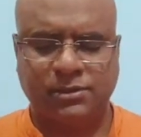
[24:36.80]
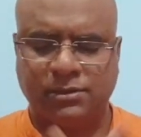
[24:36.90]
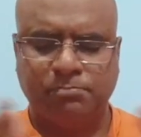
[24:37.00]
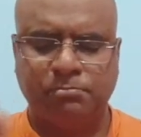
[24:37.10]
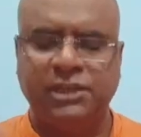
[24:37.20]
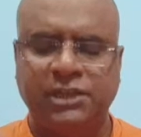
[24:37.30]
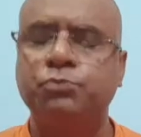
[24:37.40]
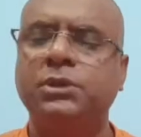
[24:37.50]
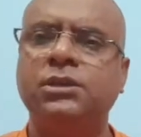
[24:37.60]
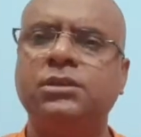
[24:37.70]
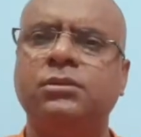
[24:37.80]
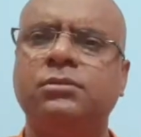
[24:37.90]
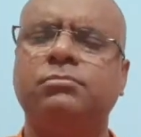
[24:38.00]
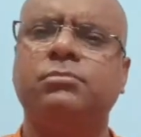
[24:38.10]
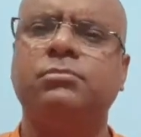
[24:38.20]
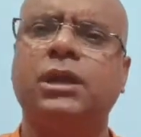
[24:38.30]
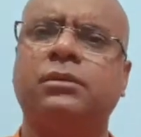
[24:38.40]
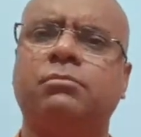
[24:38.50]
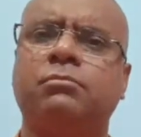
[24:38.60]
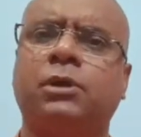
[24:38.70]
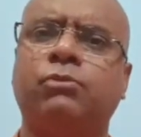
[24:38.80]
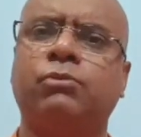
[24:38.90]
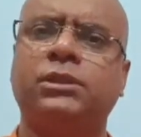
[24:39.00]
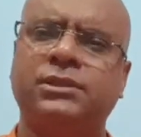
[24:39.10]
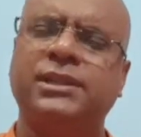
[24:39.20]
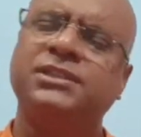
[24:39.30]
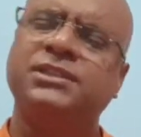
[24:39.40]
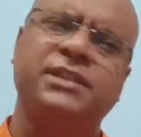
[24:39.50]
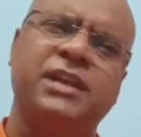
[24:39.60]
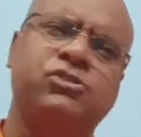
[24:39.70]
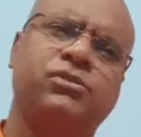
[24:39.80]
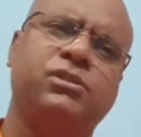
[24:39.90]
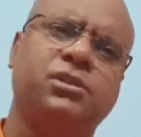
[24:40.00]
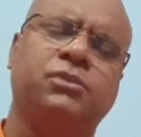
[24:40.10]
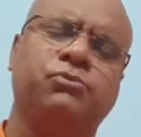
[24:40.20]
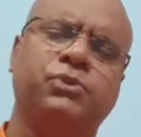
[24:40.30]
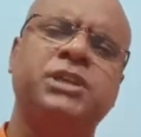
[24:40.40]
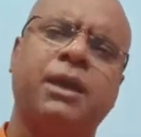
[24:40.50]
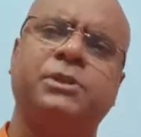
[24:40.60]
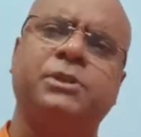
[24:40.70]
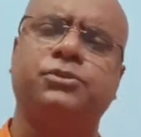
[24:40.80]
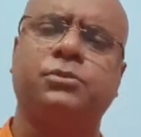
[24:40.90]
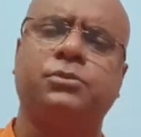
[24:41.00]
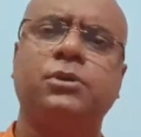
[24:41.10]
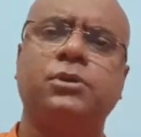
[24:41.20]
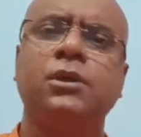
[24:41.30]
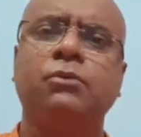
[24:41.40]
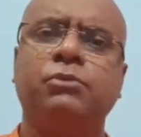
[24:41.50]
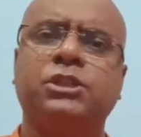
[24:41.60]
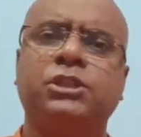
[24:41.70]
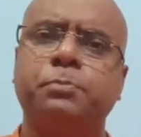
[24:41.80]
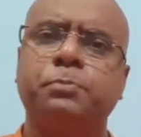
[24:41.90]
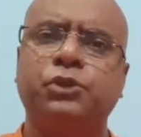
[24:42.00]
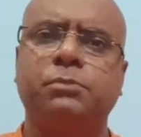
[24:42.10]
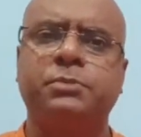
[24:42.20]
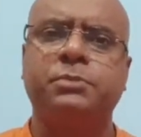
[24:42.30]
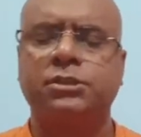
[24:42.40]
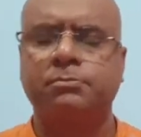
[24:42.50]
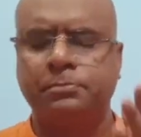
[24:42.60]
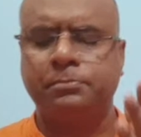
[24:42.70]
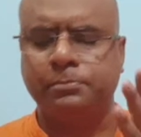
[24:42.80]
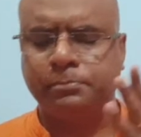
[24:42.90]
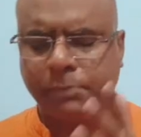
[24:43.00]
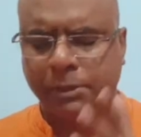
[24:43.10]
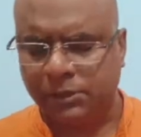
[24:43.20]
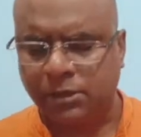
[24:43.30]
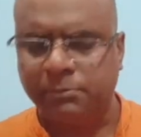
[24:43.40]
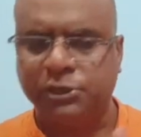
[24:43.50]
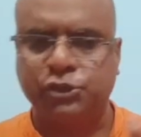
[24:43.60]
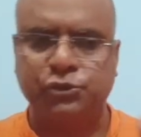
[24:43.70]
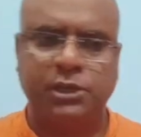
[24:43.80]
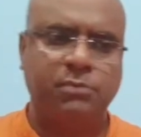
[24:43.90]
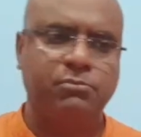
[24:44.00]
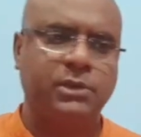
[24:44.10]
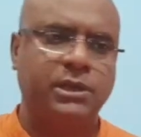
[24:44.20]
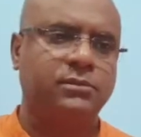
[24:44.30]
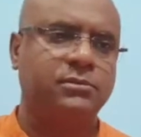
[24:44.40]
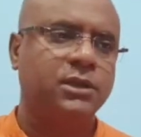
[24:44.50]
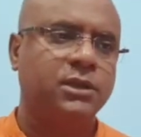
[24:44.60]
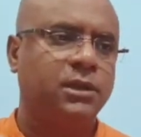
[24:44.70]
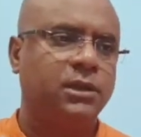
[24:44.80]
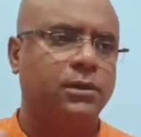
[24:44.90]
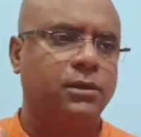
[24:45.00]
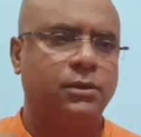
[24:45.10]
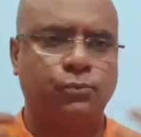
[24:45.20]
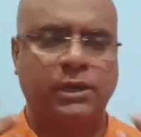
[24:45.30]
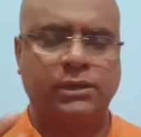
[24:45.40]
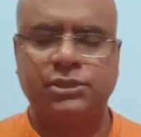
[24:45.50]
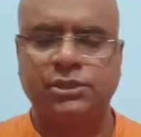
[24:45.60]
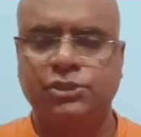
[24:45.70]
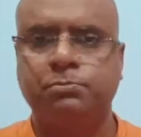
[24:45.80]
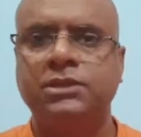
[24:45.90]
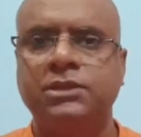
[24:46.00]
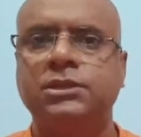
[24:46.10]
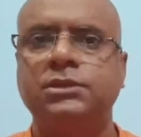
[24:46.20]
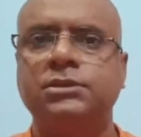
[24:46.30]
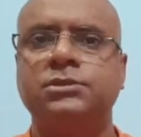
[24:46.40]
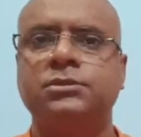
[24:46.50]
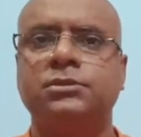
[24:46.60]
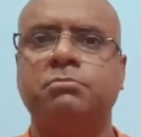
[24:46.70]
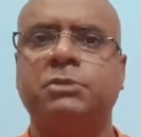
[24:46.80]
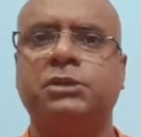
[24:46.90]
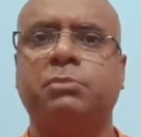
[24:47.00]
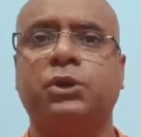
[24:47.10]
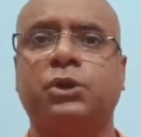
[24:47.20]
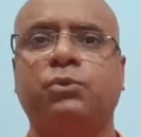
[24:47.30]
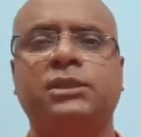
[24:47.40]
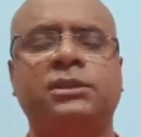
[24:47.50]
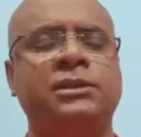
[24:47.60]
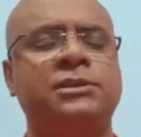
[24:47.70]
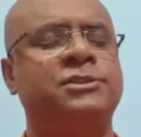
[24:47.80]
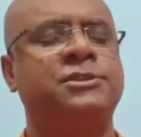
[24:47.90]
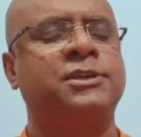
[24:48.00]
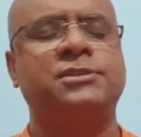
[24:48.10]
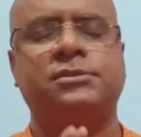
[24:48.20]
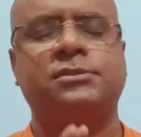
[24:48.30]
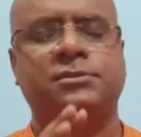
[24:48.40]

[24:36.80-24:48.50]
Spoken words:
bless me. And Bhagwan, that is the natural thing which happens, with a spiritual person, people coming to him and wants his blessings. But Bhagwan is just